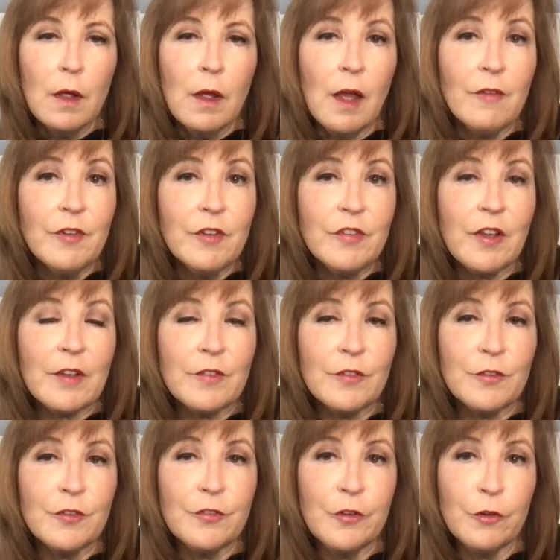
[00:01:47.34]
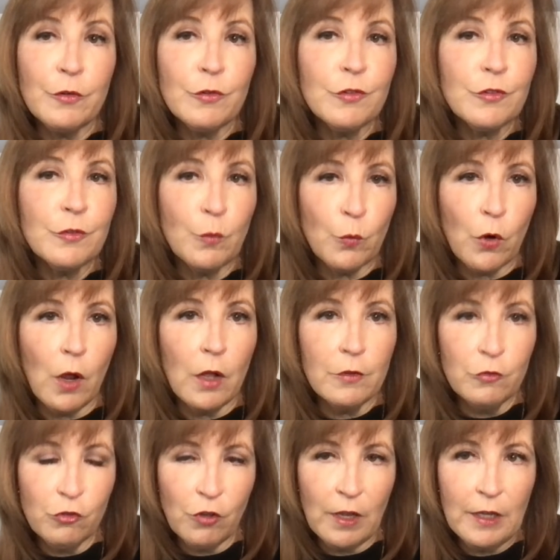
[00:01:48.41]
Heavy Texas steers were
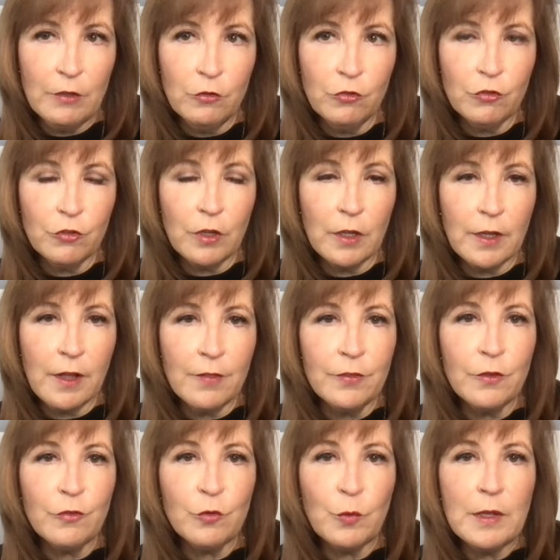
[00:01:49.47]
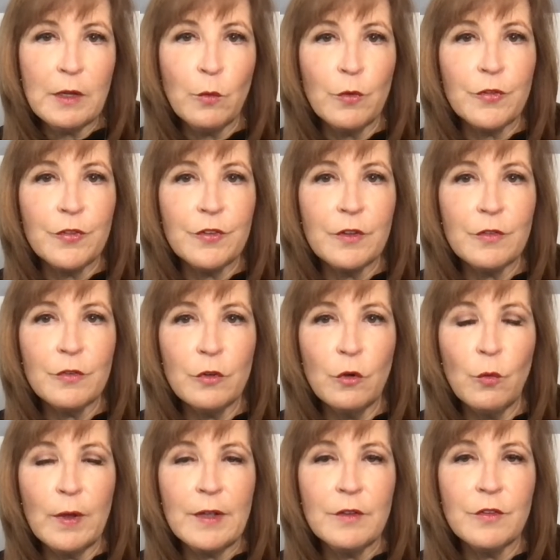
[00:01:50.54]
unchanged again this week with
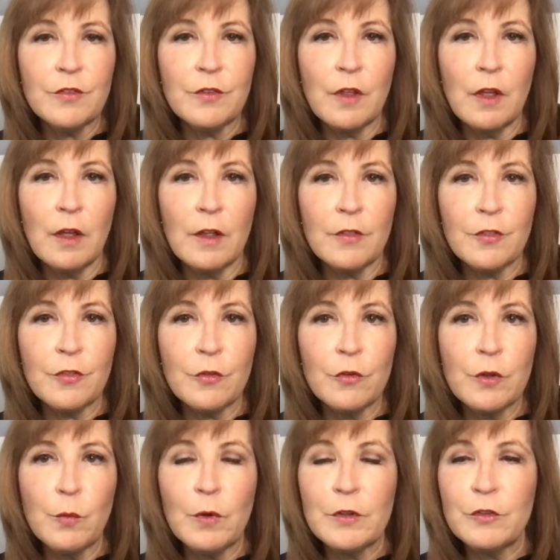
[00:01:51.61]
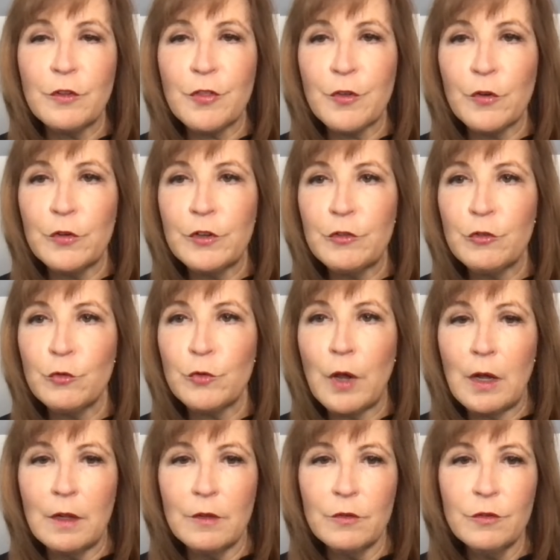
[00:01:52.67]
seasonal weights at $31 to
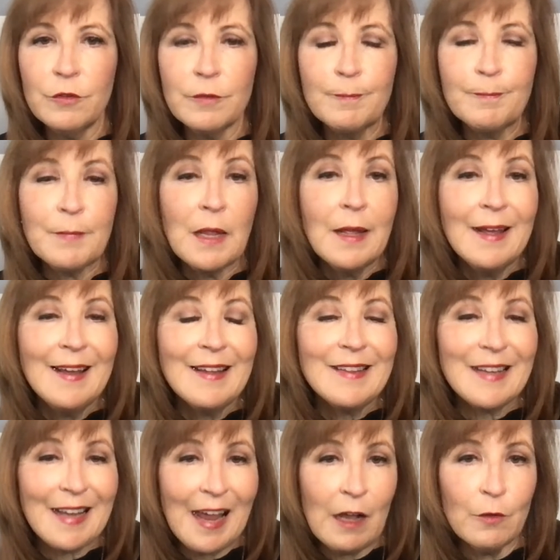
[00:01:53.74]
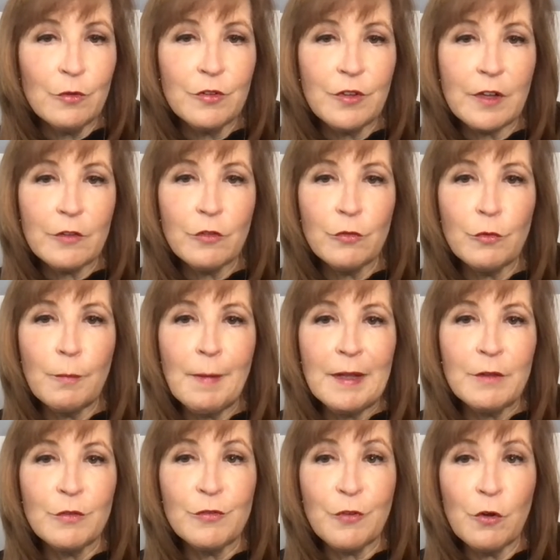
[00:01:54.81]
$32. The cow sector
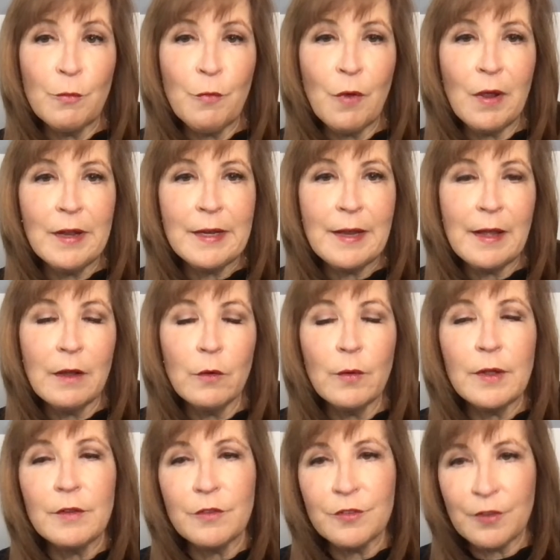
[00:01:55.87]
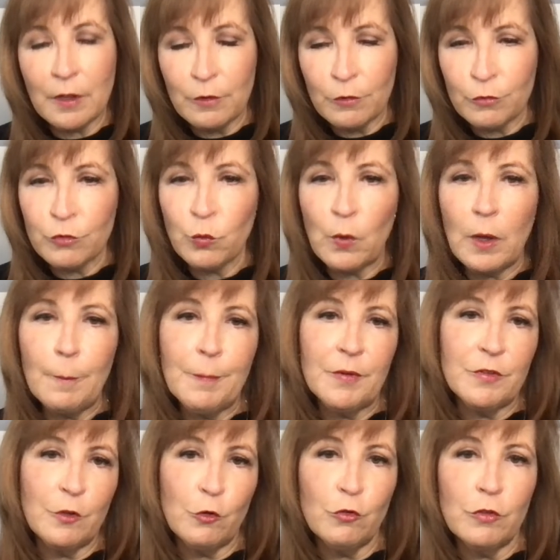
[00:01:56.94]
remains firm right now and sellers well
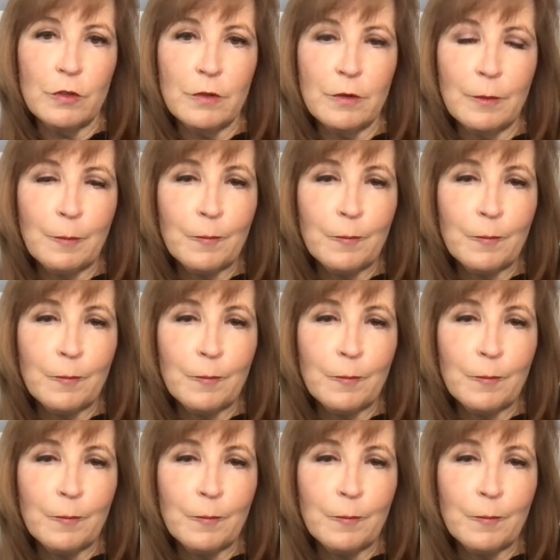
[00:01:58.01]
positioned.